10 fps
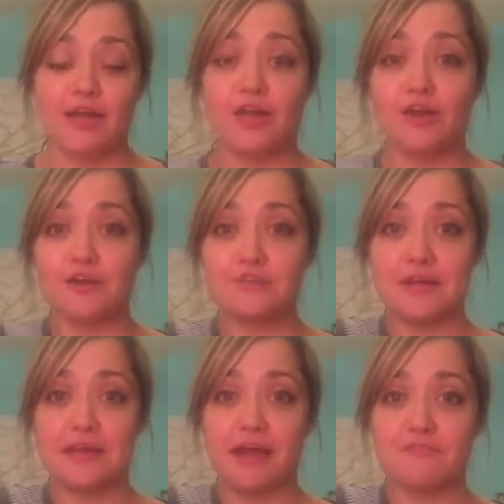girls
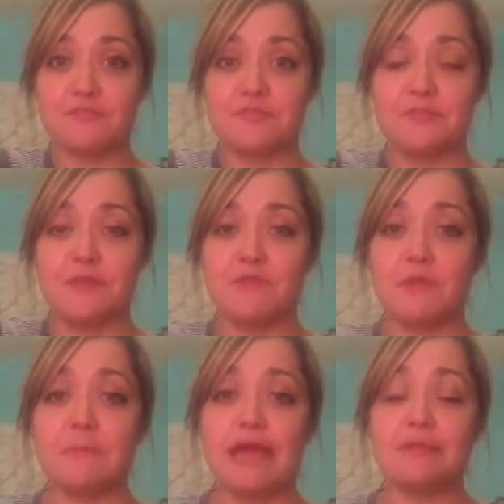going to conference with me, if you
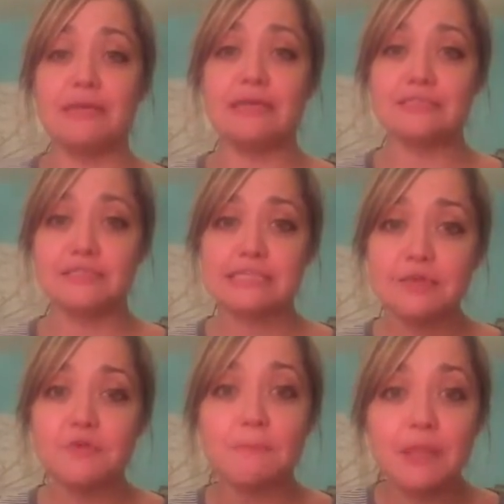remind me to sing
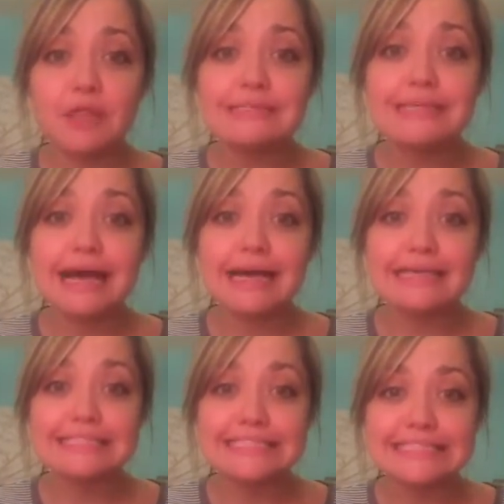you the milk
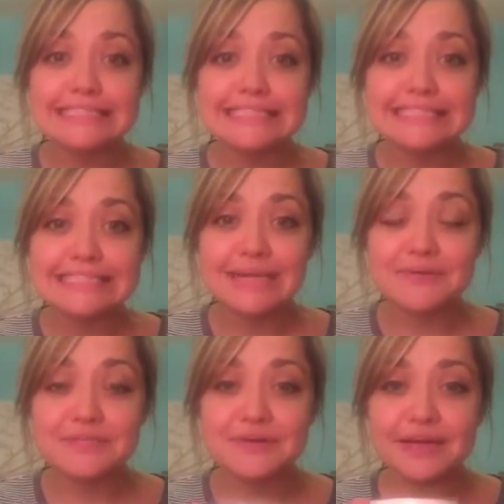song, I
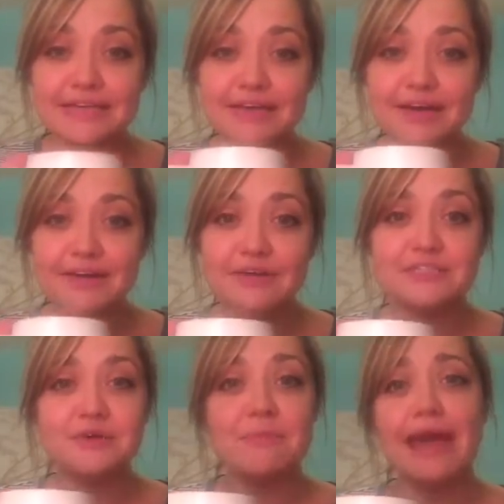will do it. Oh, it's
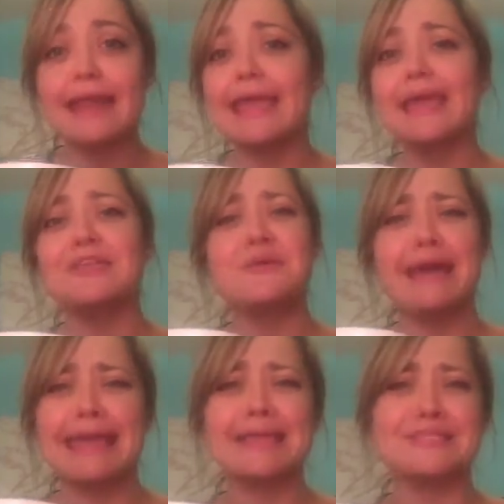so bad. I can't do
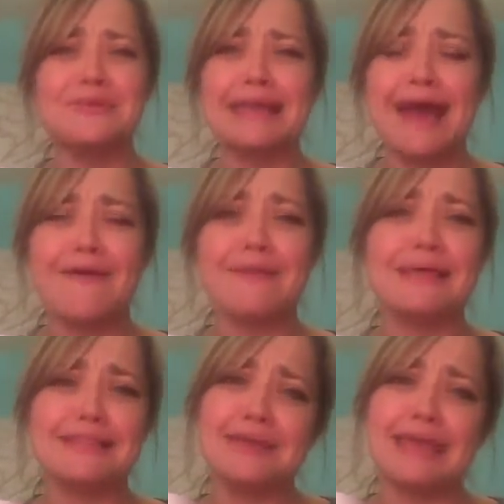it now. I'm
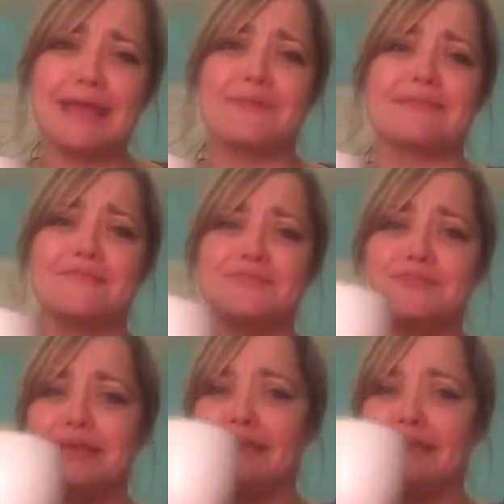like looking at myself doing